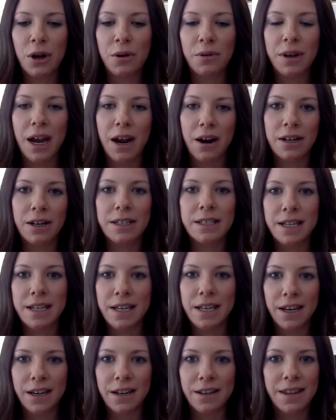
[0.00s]

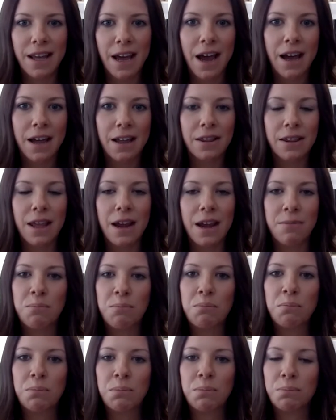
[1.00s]
guarantee that they
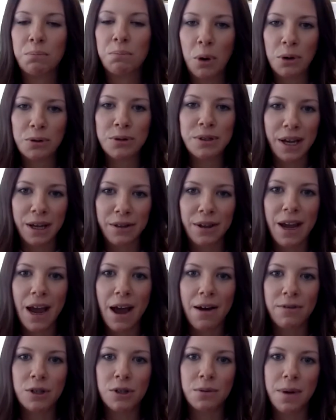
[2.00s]
most likely
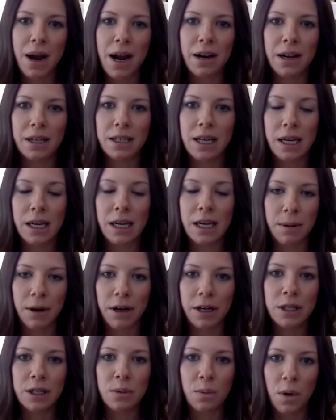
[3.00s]
have a traumatic
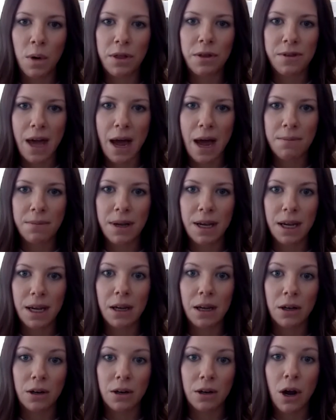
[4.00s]
experience, whether that
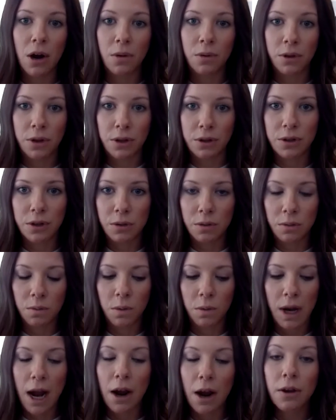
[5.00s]
be, the
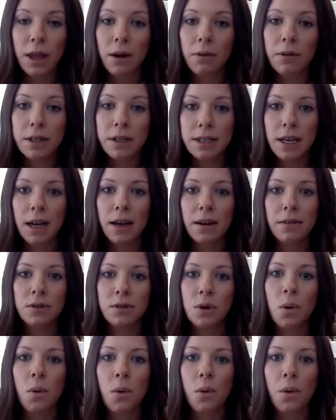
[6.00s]
care they received
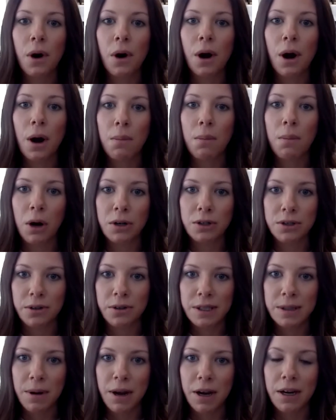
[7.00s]
or a personal
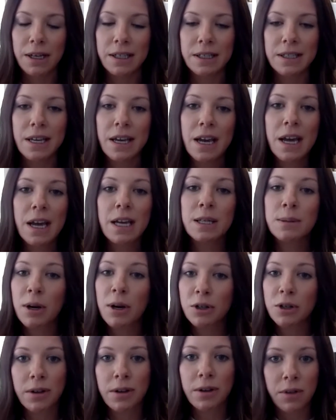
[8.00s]
experience,
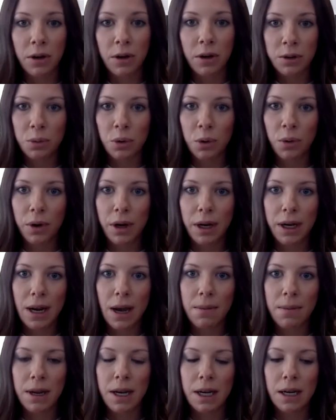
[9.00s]
especially if they're deployed.
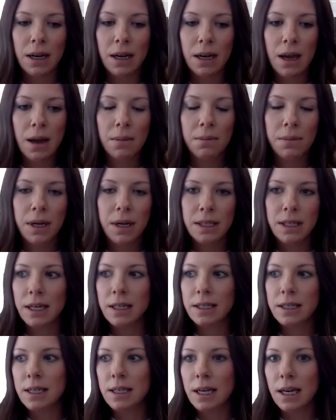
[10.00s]
I mean,
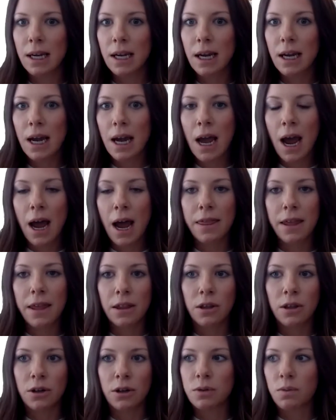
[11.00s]
PTSD, I think
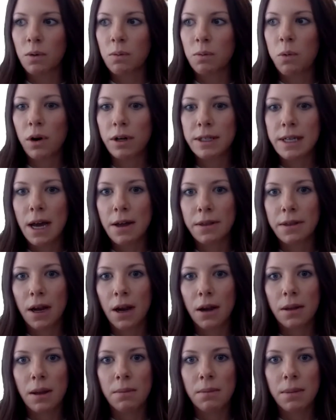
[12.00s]
there's reports out
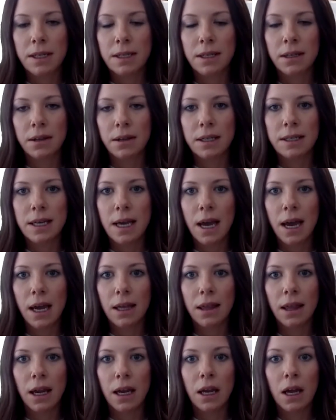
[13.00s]
there that basically say
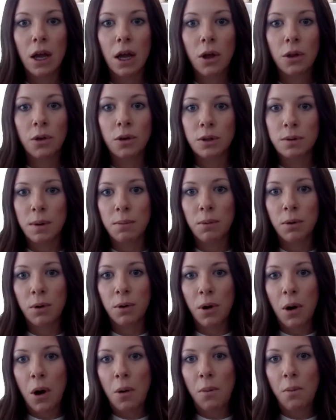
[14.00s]
like those
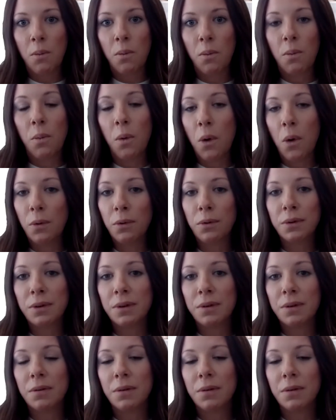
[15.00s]
people won't